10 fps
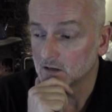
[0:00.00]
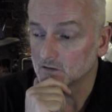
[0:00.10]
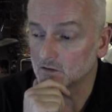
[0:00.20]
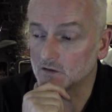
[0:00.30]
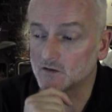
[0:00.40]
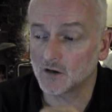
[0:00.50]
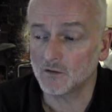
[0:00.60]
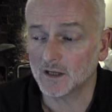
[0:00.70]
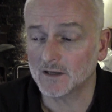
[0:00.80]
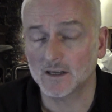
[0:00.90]
So there are two
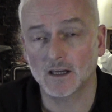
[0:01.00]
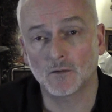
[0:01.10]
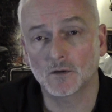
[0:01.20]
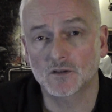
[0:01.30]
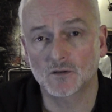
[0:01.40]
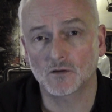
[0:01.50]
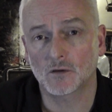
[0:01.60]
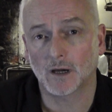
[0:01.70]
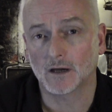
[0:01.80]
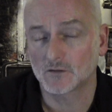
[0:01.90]
things here I want to talk
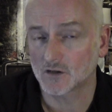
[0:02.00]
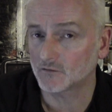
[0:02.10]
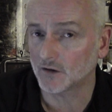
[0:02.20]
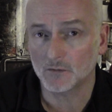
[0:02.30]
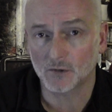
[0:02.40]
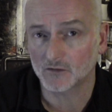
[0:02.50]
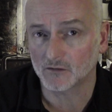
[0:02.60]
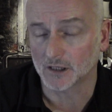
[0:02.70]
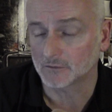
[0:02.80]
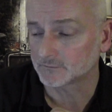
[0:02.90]
about just very
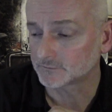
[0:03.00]
briefly.